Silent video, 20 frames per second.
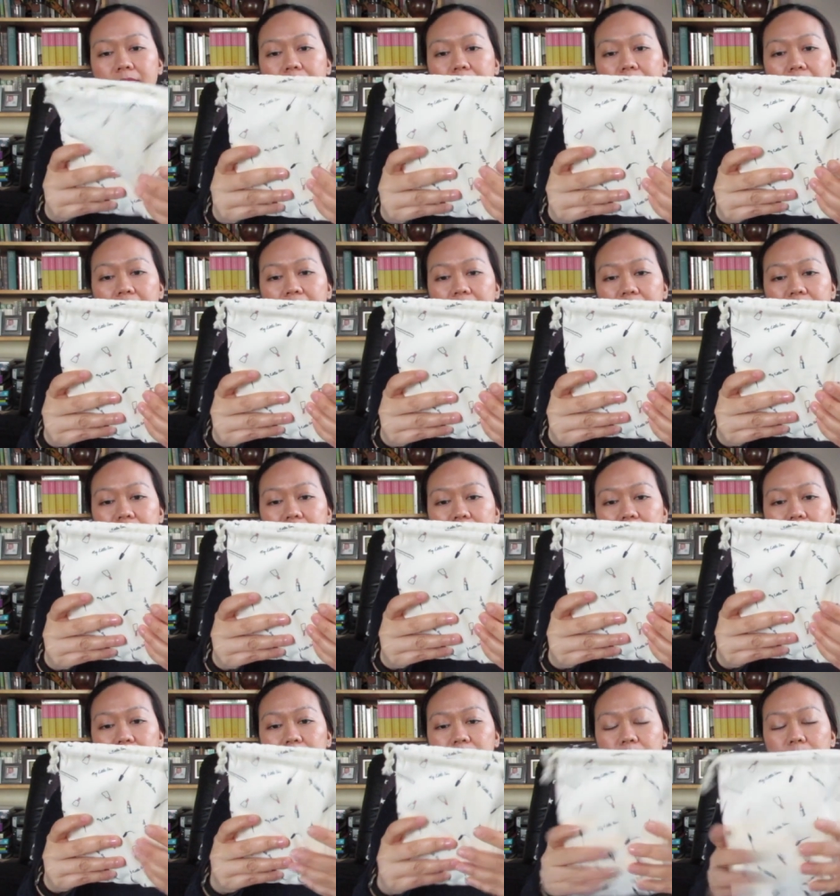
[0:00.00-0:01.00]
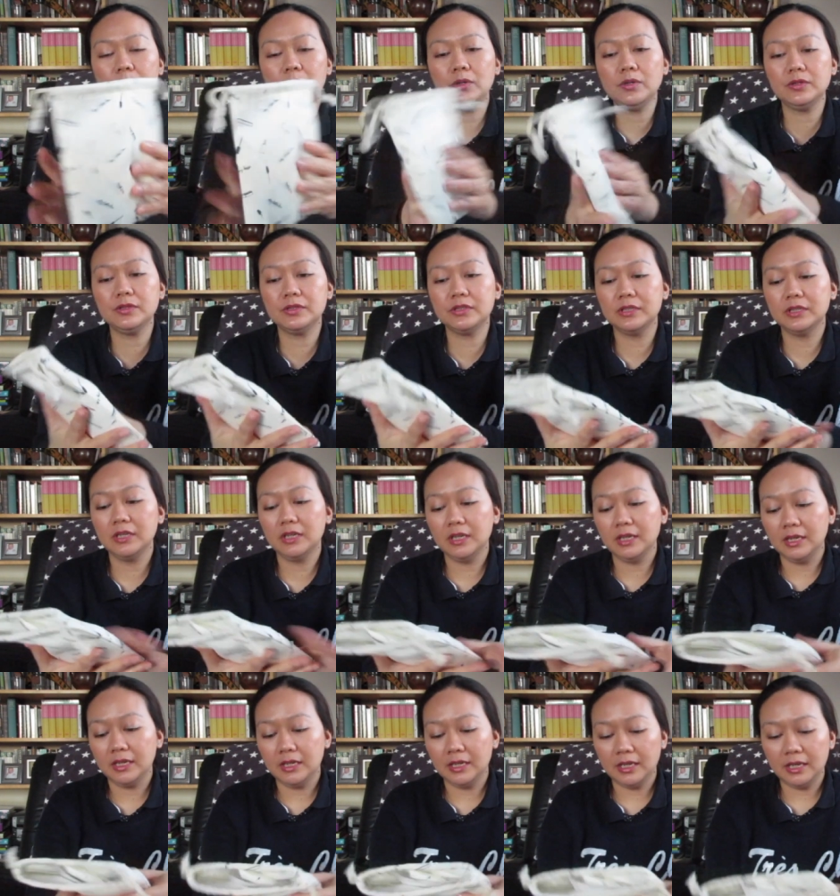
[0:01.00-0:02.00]
My Little Box,
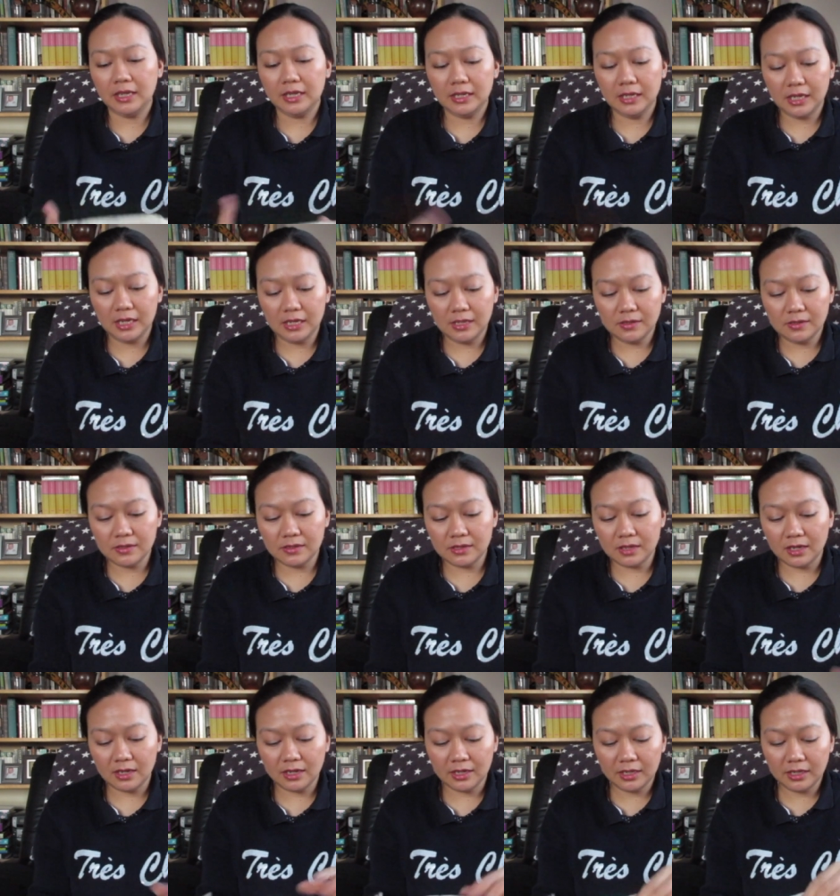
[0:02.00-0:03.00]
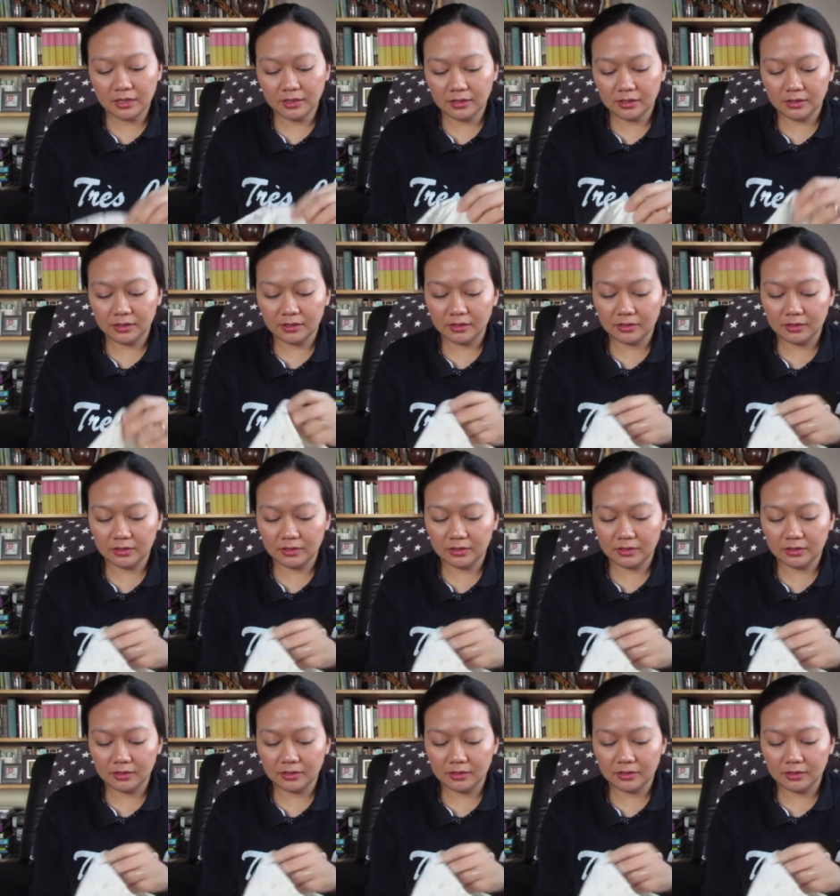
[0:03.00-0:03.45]
and inside